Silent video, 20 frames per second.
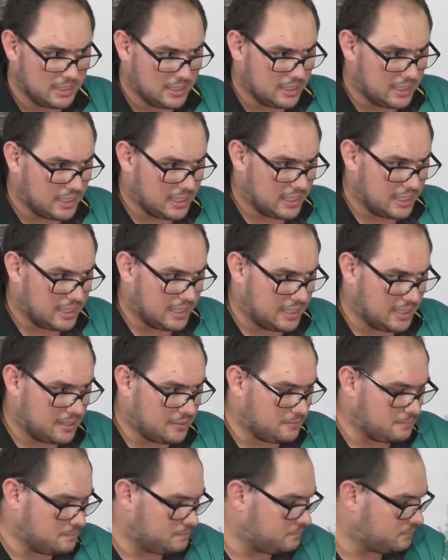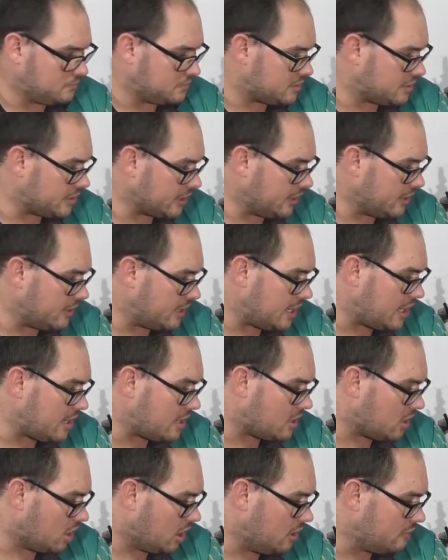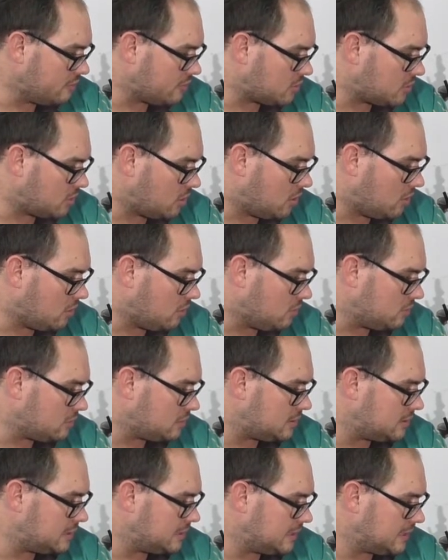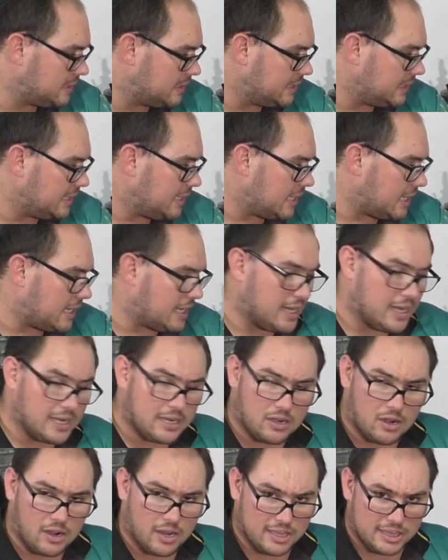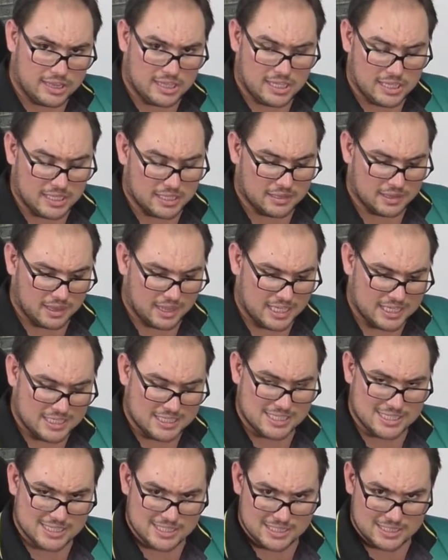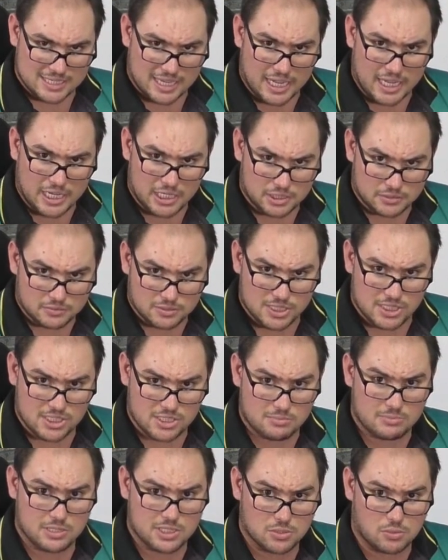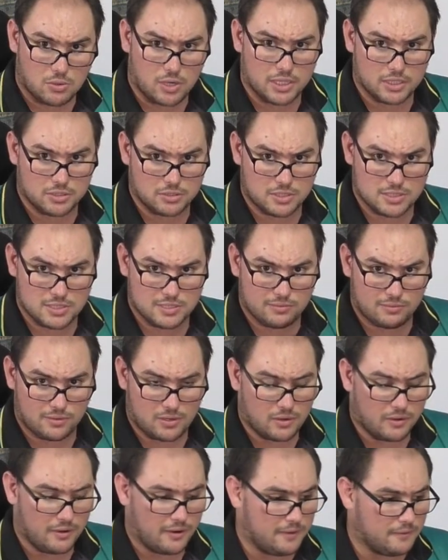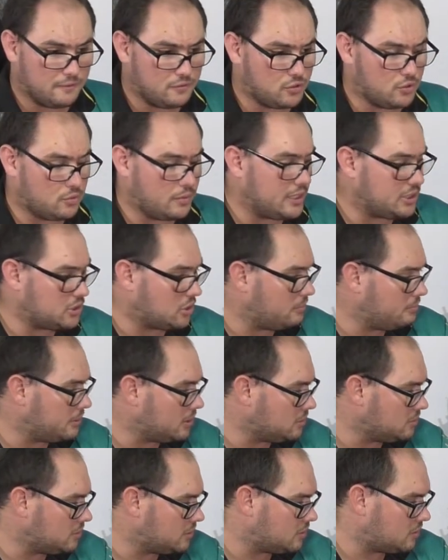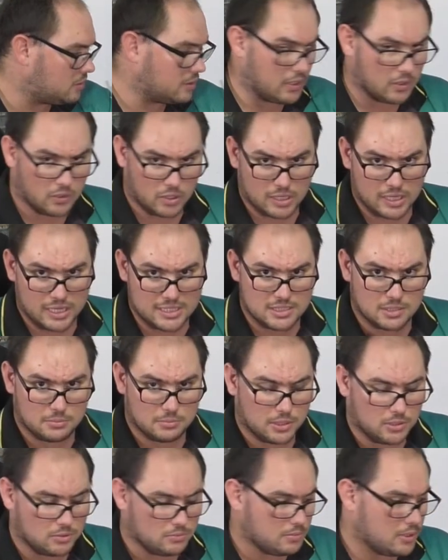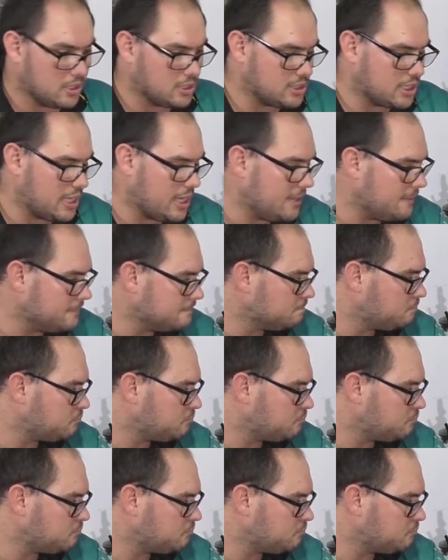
Um, so yeah, overall, uh, I think this age of system is quite good as for a, for a retro build or, or a classic build per se.